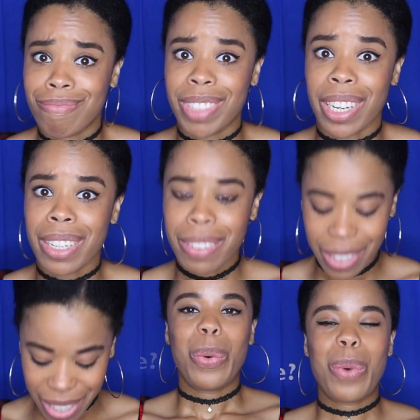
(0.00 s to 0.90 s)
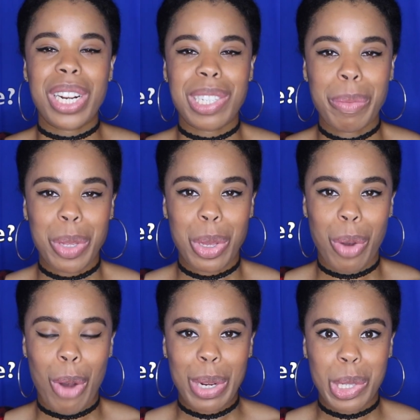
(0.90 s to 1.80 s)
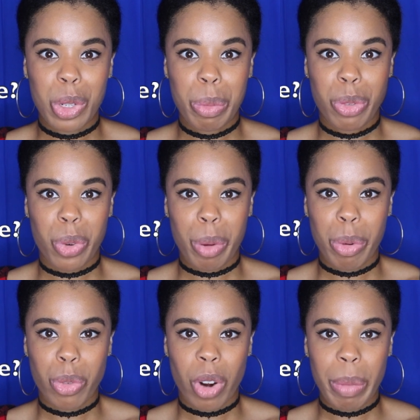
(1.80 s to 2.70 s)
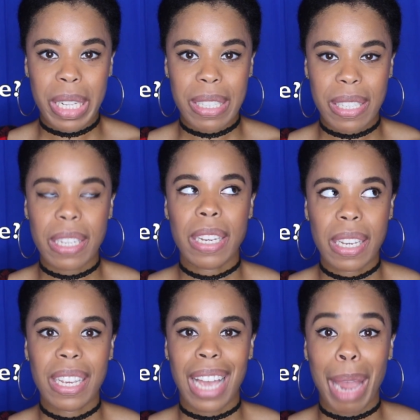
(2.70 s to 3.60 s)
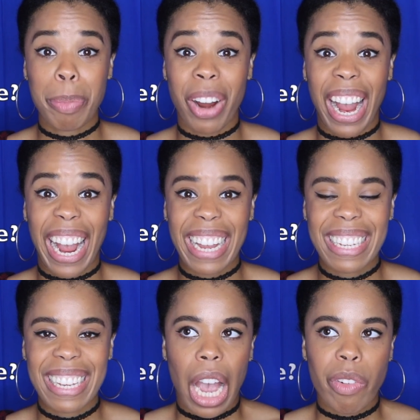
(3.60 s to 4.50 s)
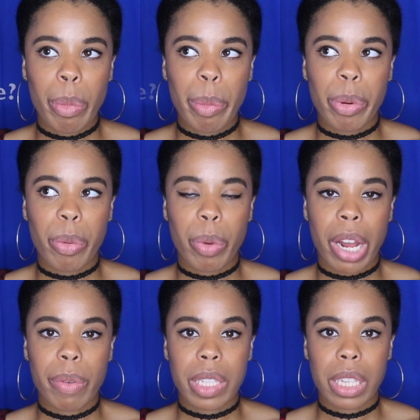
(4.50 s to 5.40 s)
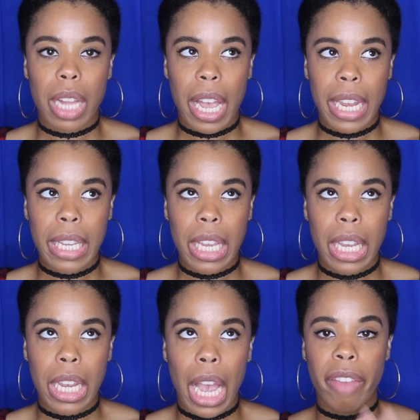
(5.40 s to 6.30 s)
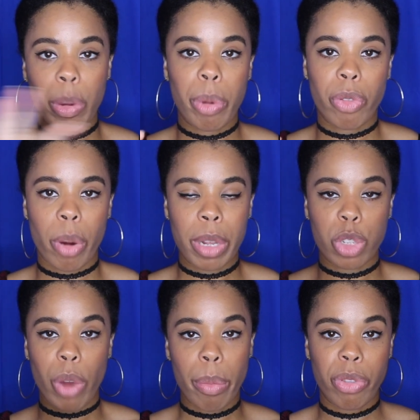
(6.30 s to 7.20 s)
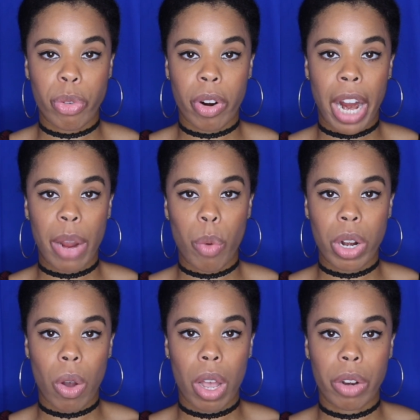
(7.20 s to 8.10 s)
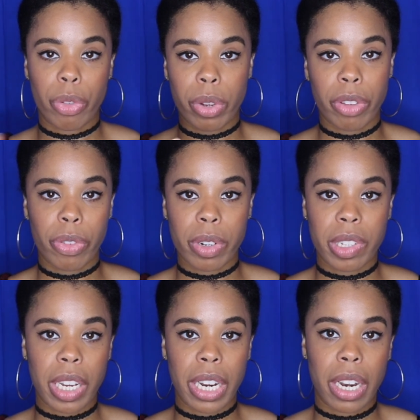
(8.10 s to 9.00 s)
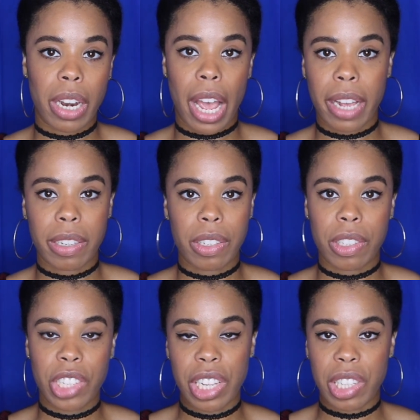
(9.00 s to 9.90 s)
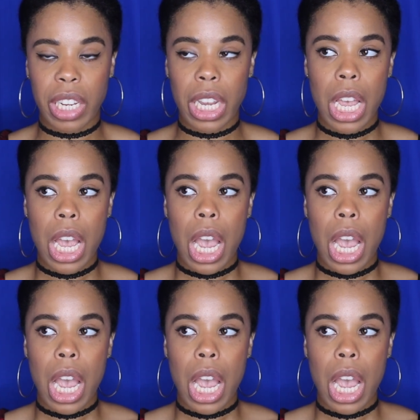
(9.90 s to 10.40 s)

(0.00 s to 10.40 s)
duh. What is something you always do before a performance? I pray. I remember when I was in Lion King, every performance right before I went on for the first scene as Shenzi,